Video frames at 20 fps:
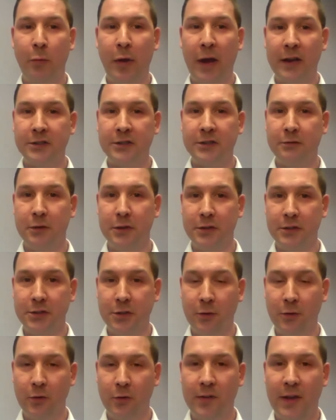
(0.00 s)
passion really
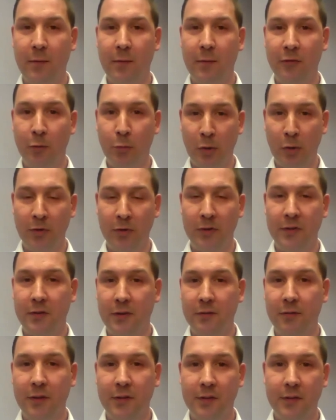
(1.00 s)
shows that for public
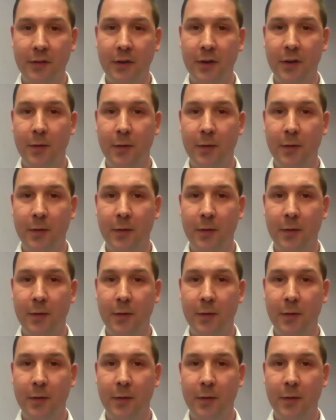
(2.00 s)
service.